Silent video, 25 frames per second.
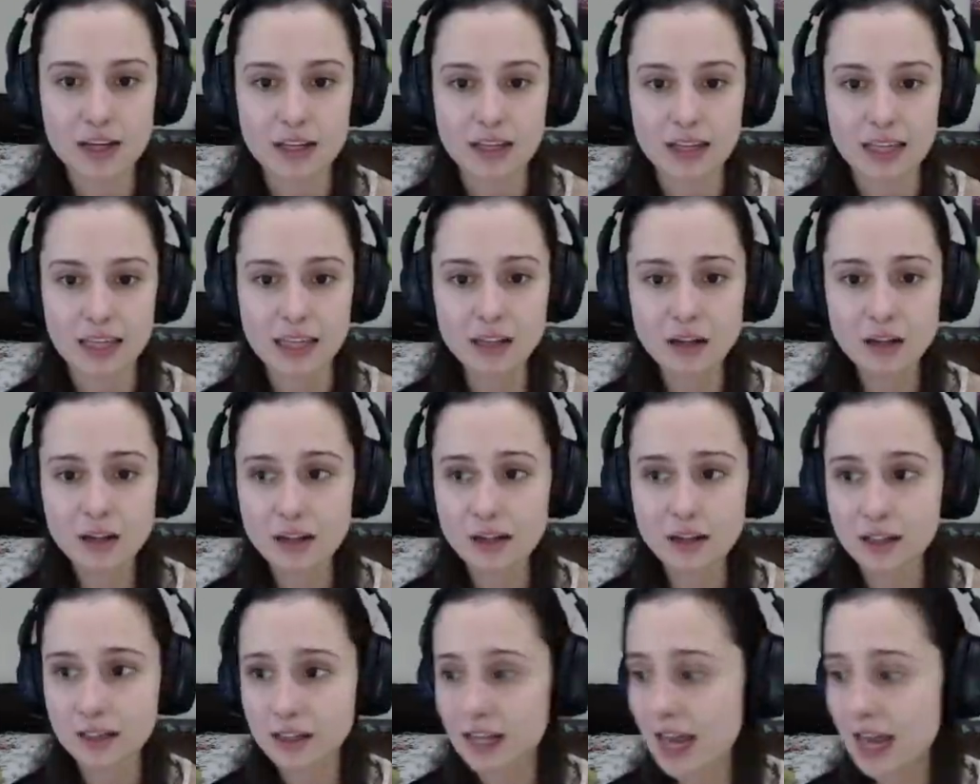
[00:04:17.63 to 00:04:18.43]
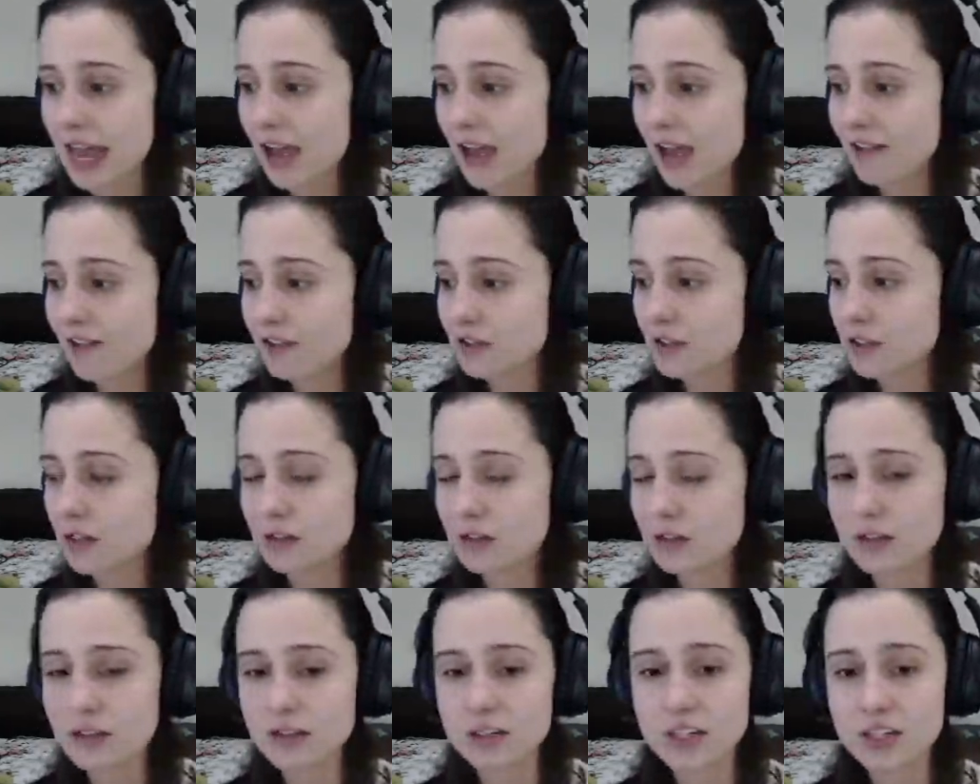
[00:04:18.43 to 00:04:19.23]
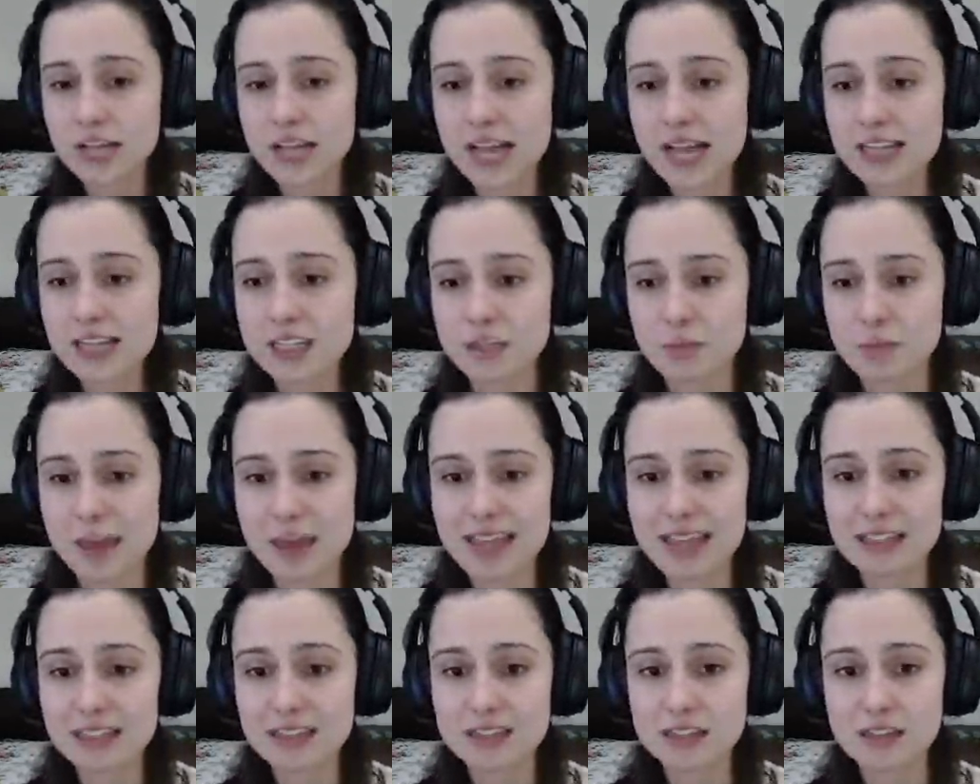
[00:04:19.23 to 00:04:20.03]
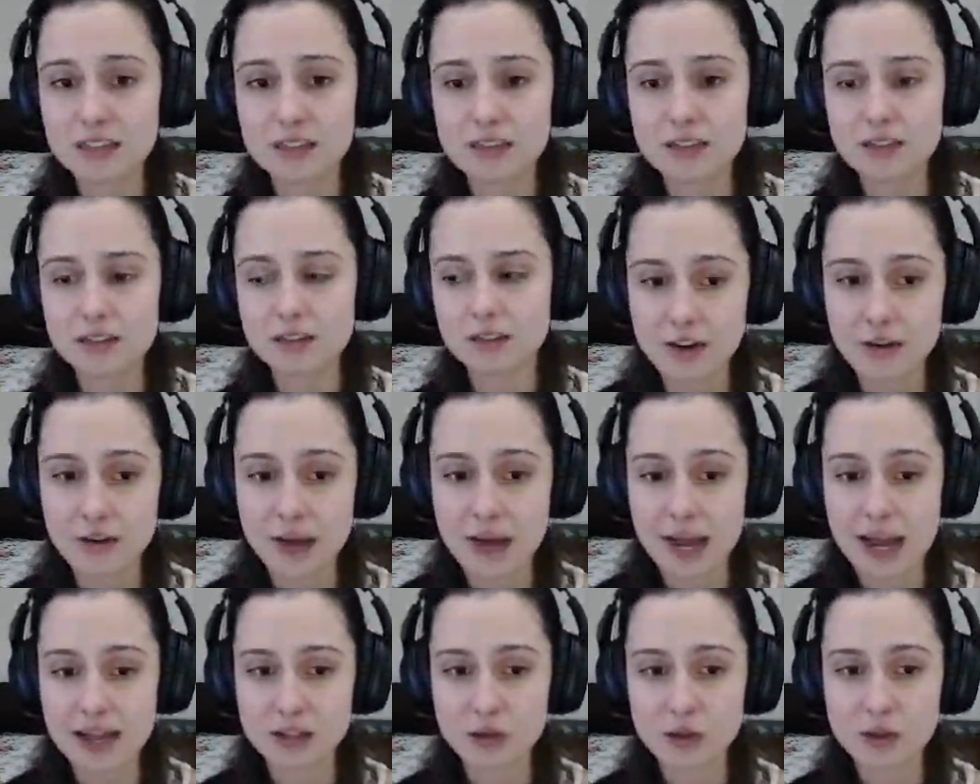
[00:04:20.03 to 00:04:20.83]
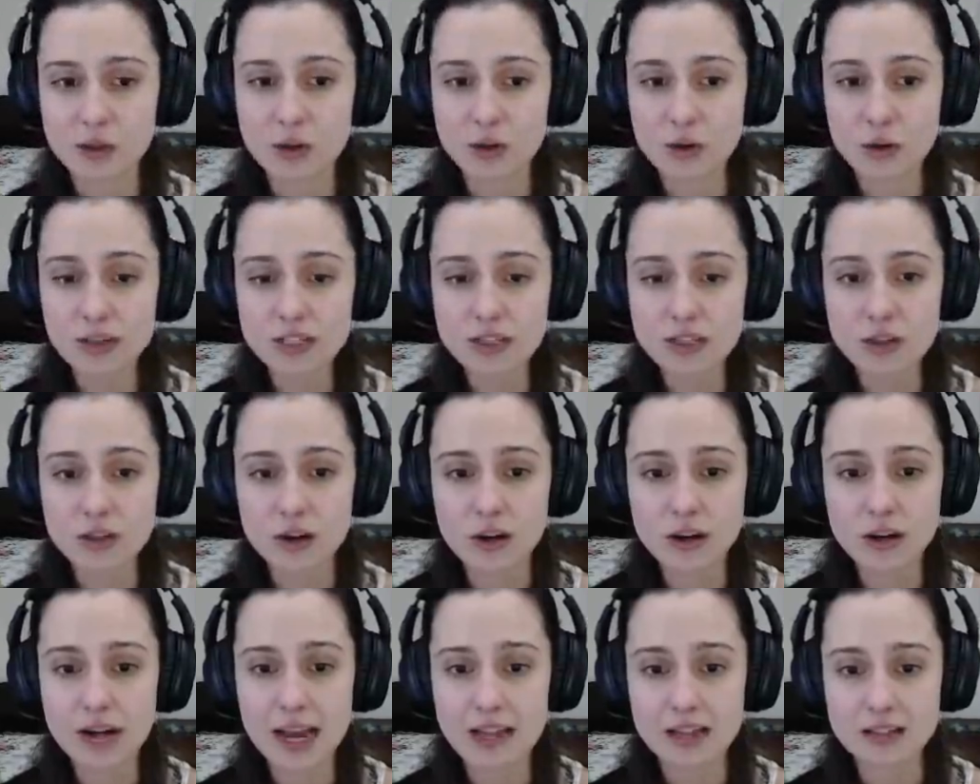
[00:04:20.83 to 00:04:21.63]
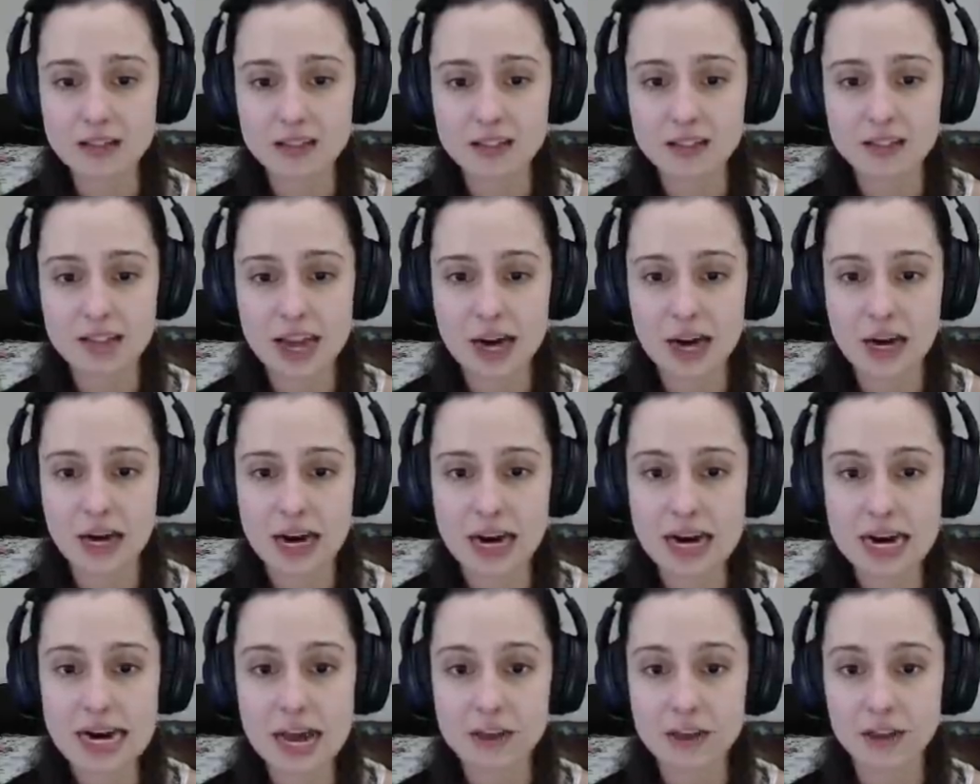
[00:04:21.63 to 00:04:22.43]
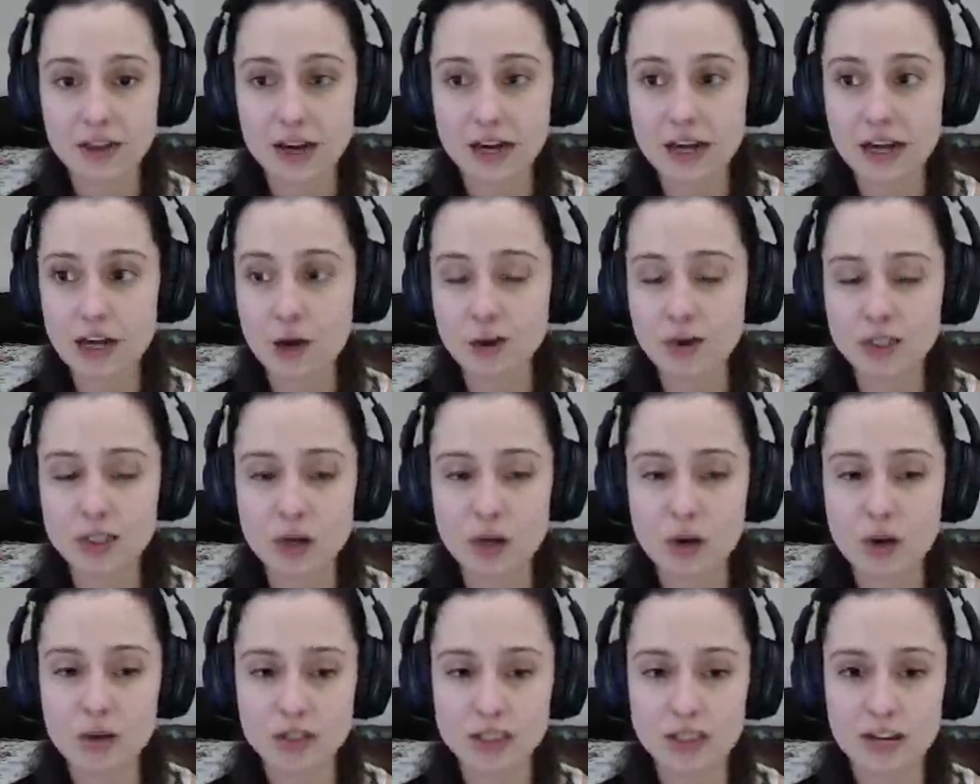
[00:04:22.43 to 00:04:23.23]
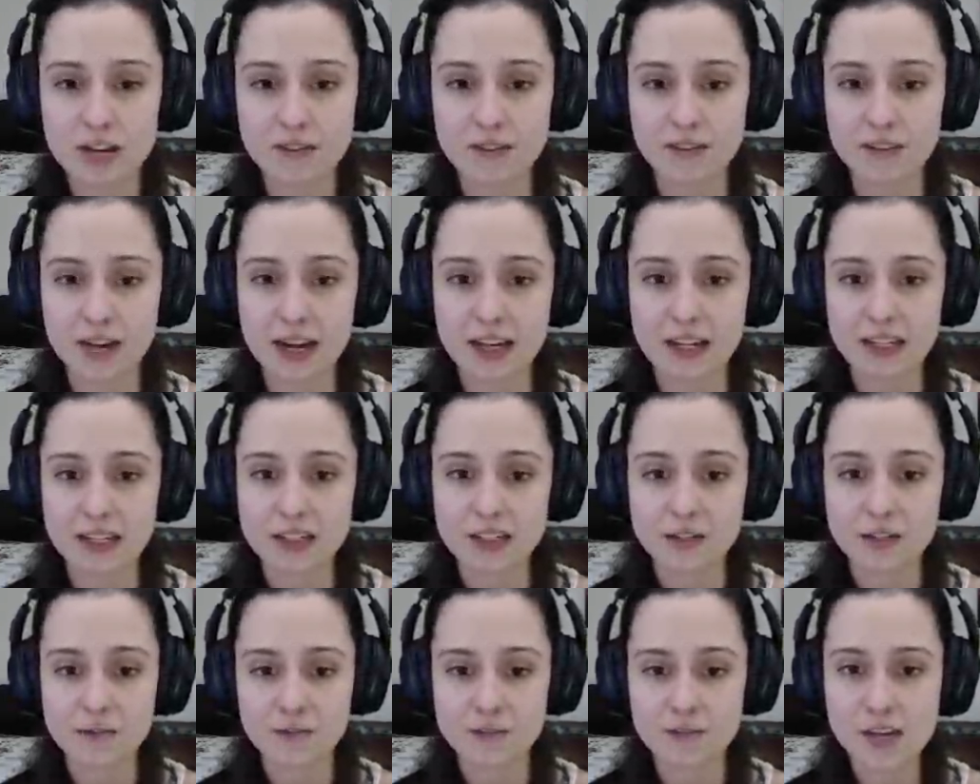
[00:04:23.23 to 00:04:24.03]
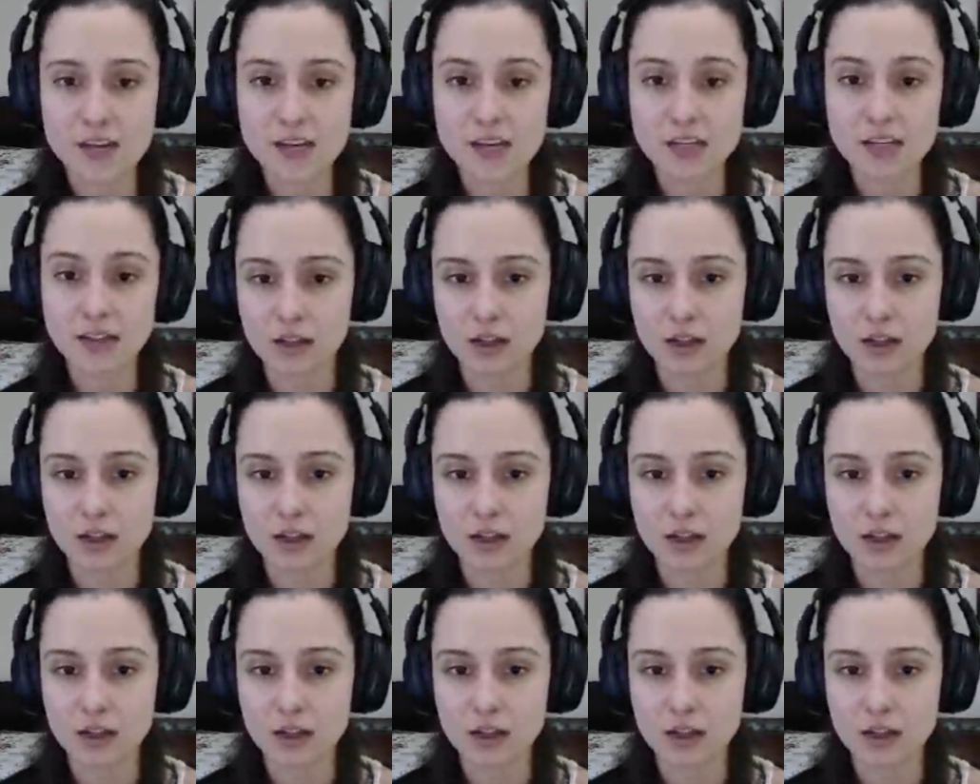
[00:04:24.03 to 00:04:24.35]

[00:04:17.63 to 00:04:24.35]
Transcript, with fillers: That little, can I have those little lizard guys as pets? Okay, so the noises aren't as scary now that I know it's all stuff that I can defeat.